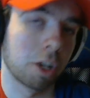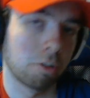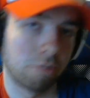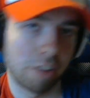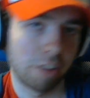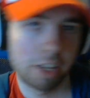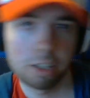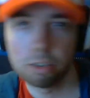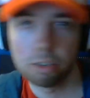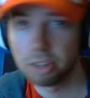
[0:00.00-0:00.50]

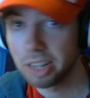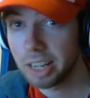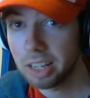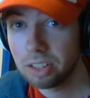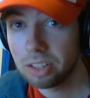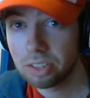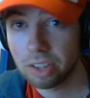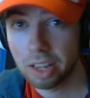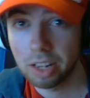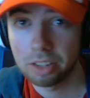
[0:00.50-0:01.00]
evade
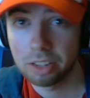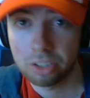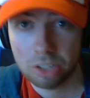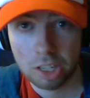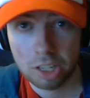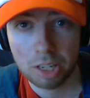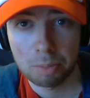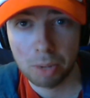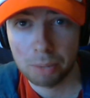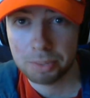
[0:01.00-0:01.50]
grenades and
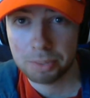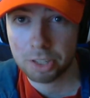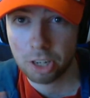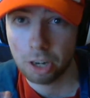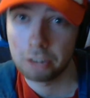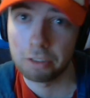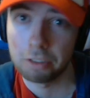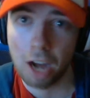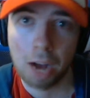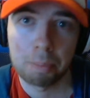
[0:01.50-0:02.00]
sticky bombs are
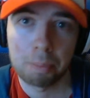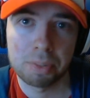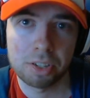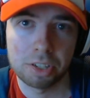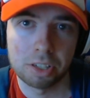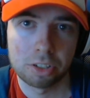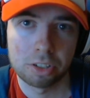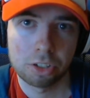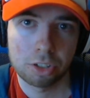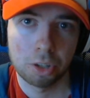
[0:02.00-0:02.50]
kind of opposite.